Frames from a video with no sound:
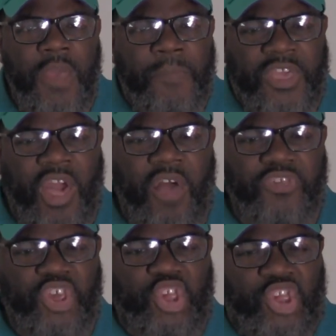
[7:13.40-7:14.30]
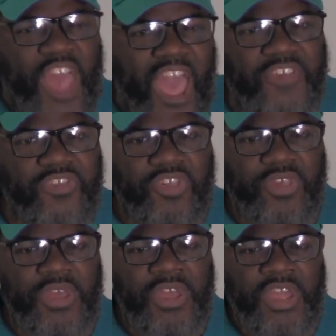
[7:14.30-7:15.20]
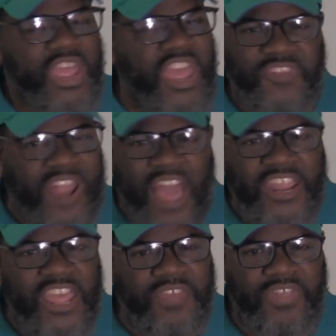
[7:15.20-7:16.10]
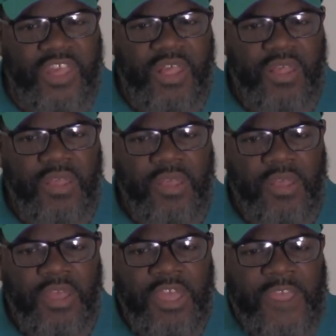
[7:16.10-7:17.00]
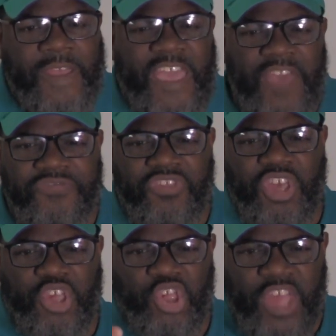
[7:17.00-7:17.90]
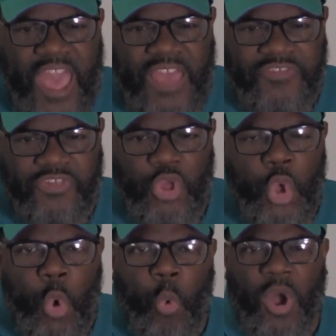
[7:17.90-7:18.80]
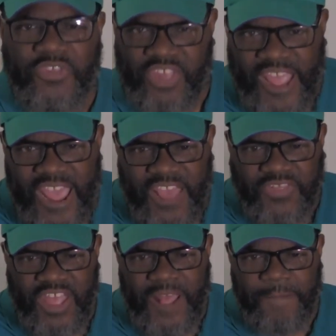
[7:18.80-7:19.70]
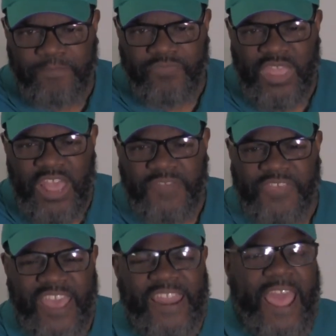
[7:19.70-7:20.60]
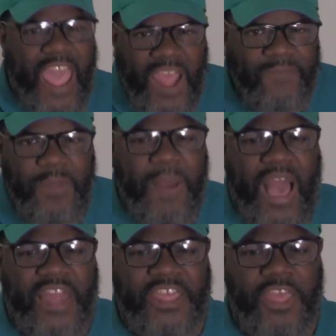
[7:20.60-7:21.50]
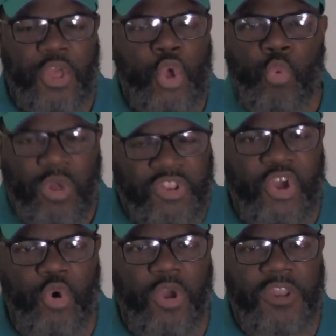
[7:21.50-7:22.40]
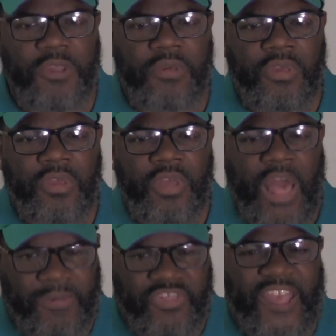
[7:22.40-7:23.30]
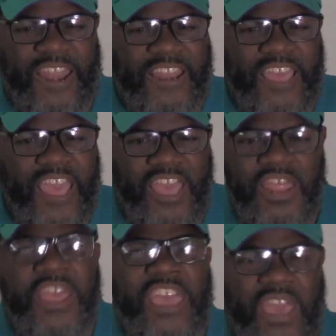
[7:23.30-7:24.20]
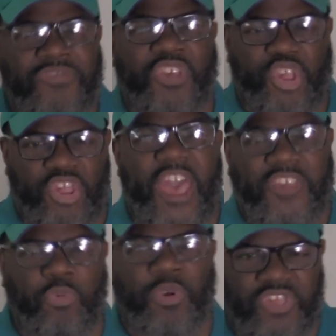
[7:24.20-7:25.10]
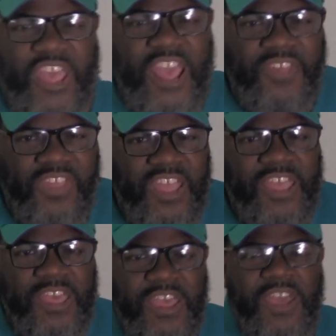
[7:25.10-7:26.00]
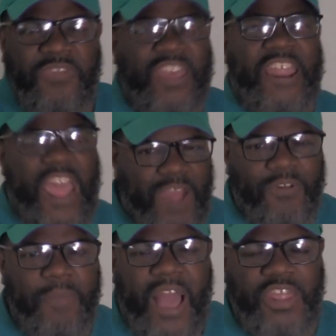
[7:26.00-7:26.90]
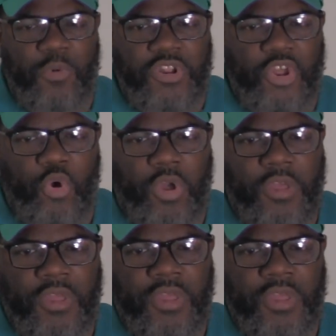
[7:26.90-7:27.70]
Because success is not easy. If success was easy, then everybody would do it. I'm going to say that again. If success was easy, then everybody will do it.